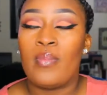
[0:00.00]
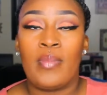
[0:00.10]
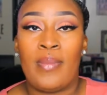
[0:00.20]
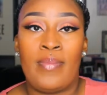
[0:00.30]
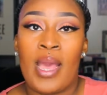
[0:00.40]

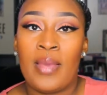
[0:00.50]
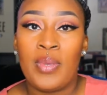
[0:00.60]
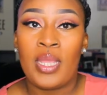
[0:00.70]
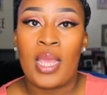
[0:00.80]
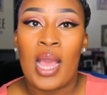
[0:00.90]
in my
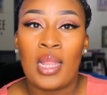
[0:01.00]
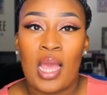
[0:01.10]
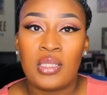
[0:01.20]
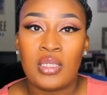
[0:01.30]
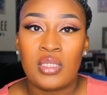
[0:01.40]
opinion, I
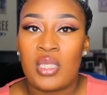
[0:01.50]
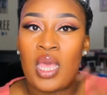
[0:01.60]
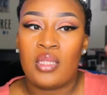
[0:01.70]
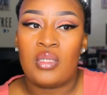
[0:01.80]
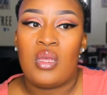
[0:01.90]
like to
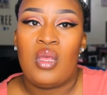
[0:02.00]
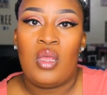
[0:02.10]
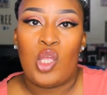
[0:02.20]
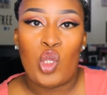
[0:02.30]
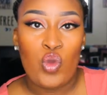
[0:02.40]
set
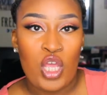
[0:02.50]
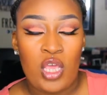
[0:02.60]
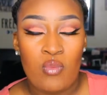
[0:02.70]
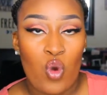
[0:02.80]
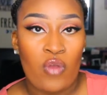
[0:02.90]

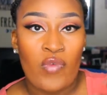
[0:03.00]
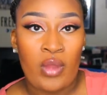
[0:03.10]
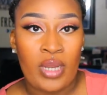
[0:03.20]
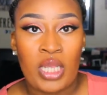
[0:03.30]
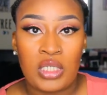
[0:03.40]
cream or
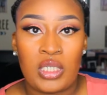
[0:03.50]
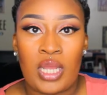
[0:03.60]
foundation.